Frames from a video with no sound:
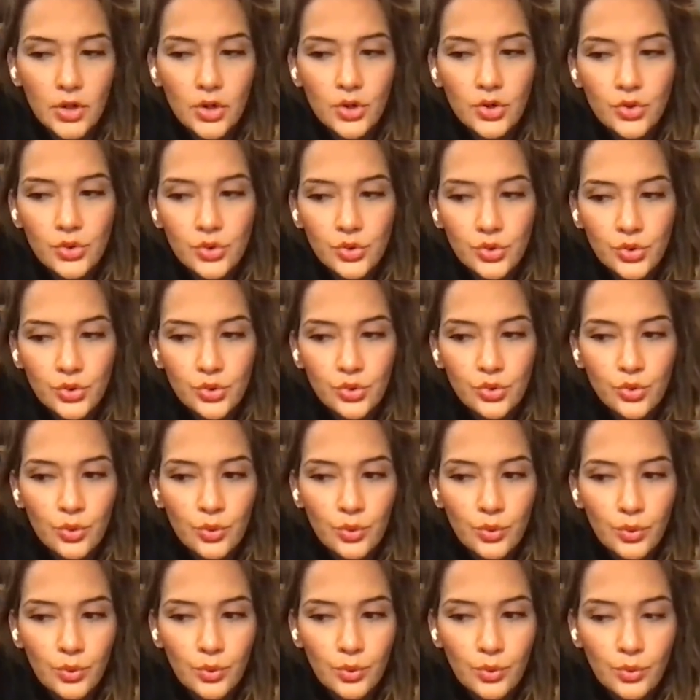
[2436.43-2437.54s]
who
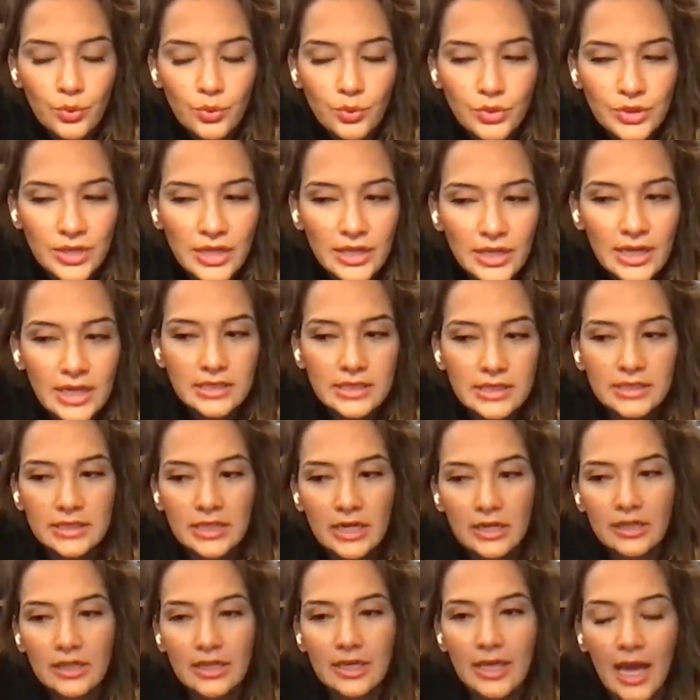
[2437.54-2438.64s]
didn't
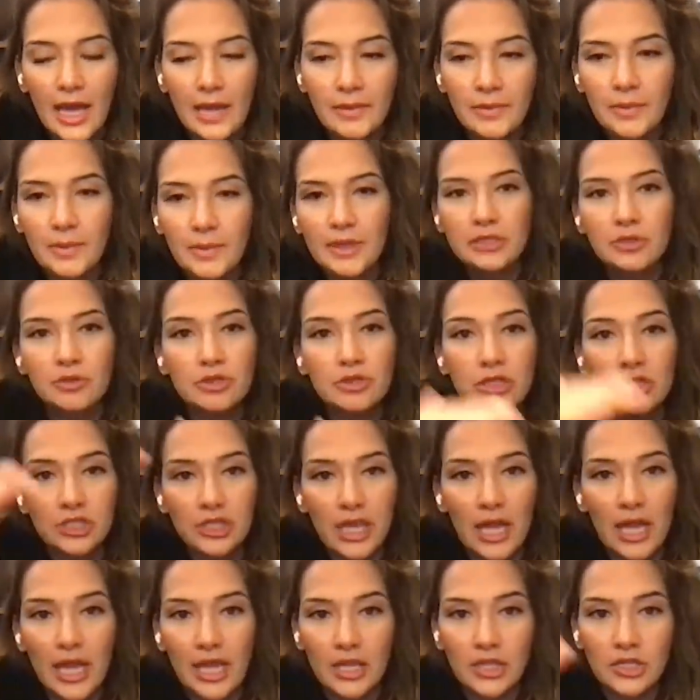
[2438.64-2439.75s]
necessarily guide me because there was such an
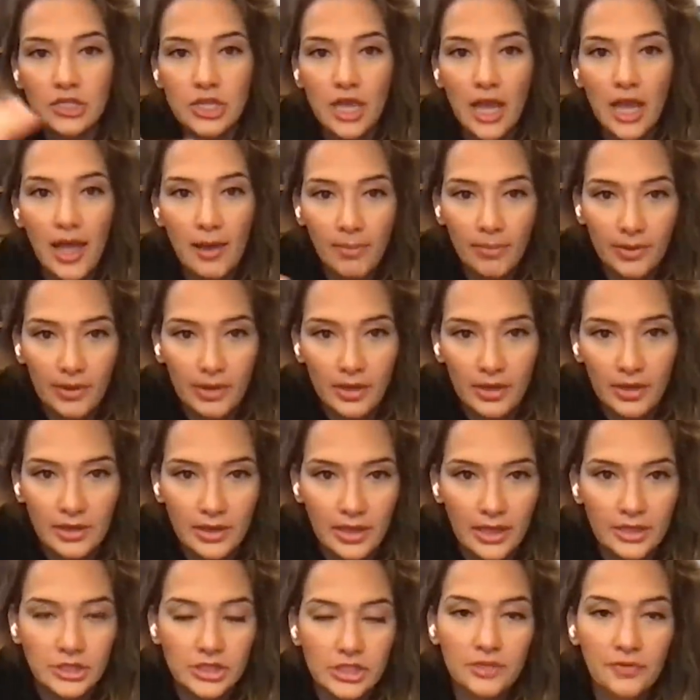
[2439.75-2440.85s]
age gap.
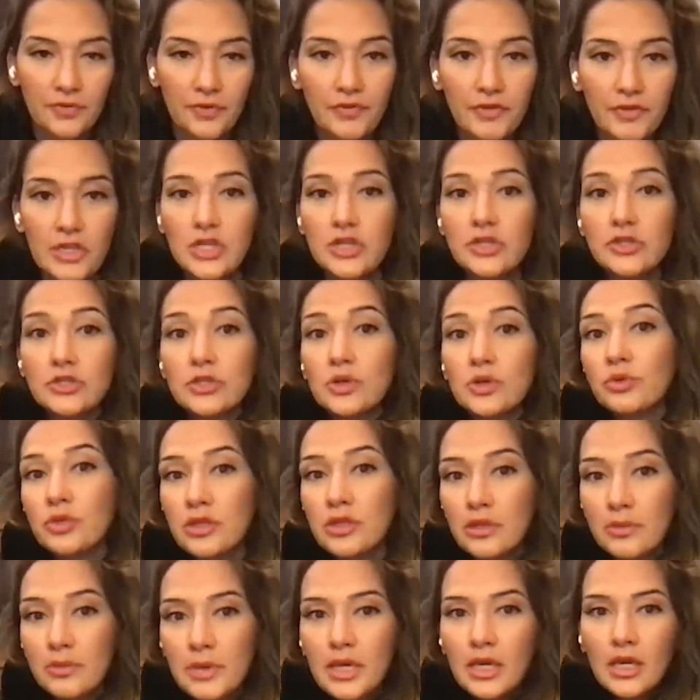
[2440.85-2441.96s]
Like she's 15 years older
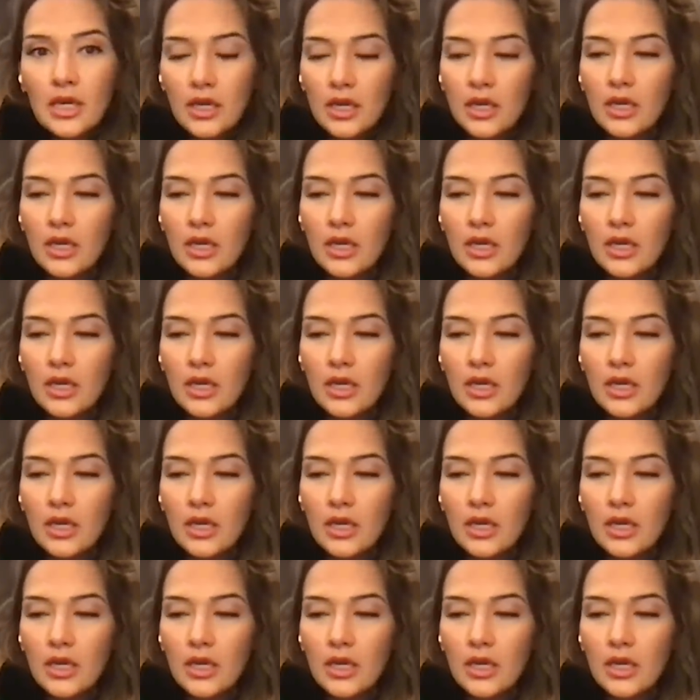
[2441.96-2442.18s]
than me.